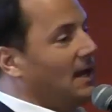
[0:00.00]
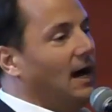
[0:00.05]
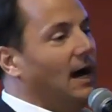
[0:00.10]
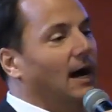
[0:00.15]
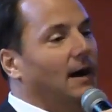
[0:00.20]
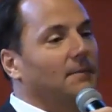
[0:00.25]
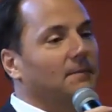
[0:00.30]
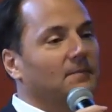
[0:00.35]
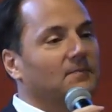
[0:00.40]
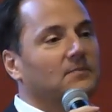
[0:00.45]

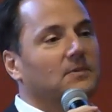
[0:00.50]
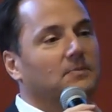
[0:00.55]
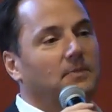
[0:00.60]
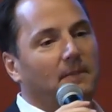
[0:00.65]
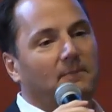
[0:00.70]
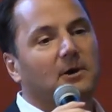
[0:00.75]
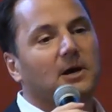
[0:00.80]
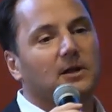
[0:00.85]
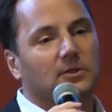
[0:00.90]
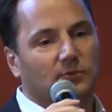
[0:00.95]

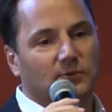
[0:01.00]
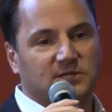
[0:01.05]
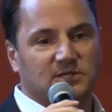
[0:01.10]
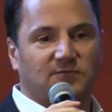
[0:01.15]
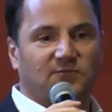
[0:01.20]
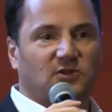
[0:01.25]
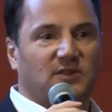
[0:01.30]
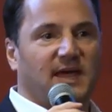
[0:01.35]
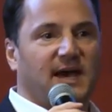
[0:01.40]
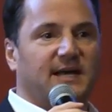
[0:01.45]
But part of the
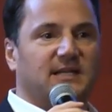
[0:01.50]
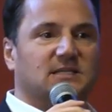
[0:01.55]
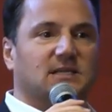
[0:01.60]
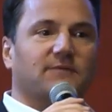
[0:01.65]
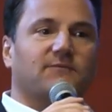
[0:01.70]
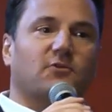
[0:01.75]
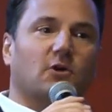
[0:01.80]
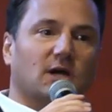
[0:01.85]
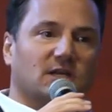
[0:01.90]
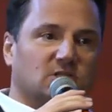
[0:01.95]
reason for that is
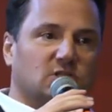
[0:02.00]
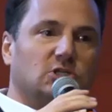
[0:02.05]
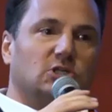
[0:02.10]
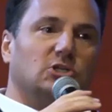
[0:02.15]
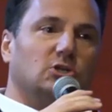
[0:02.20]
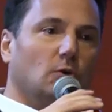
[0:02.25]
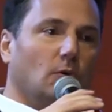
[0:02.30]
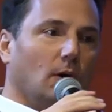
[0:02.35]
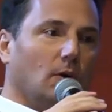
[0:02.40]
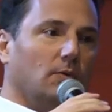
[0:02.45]
that for us to
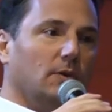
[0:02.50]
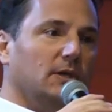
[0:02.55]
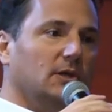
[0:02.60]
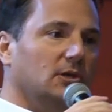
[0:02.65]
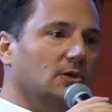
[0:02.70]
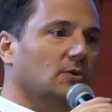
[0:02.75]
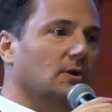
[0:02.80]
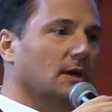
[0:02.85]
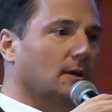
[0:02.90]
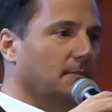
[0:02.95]
do what we
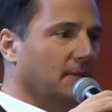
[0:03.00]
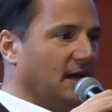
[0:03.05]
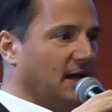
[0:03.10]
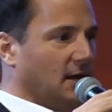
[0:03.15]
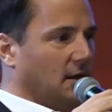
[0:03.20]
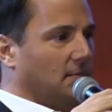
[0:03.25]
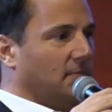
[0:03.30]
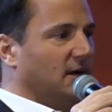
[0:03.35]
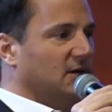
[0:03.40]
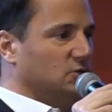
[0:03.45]
do in a
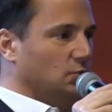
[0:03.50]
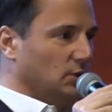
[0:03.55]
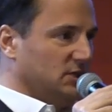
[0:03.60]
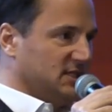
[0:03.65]
big enterprise,